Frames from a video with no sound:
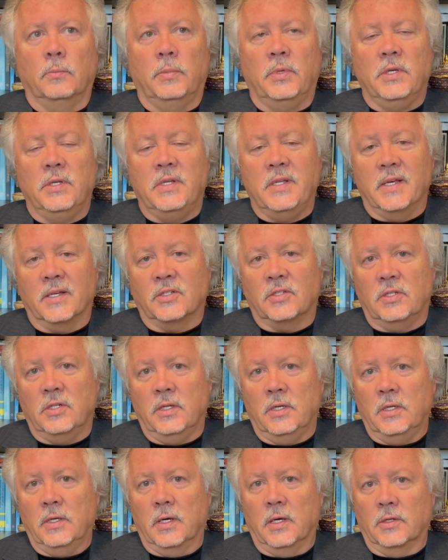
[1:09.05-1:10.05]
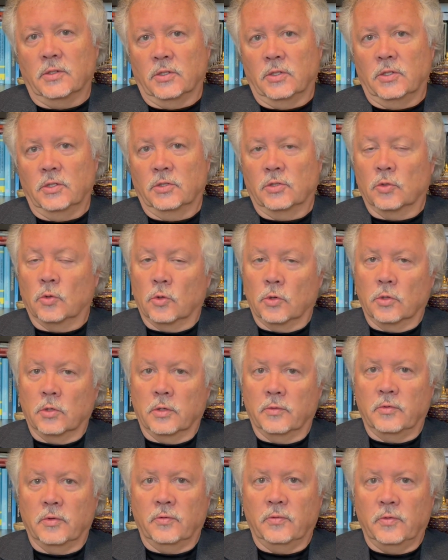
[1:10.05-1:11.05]
PTSD is a disorder
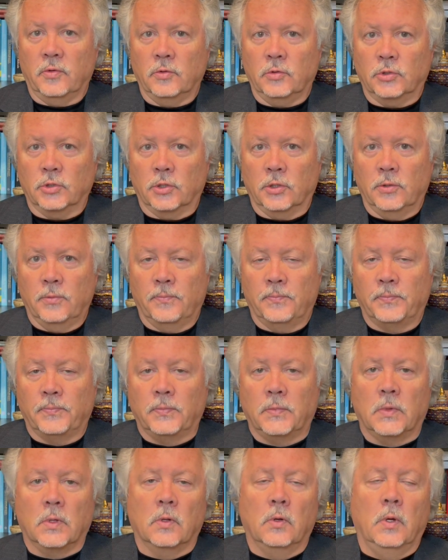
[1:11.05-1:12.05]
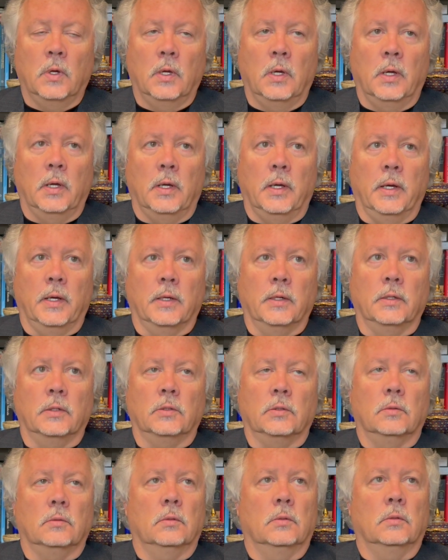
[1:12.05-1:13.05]
of the future. And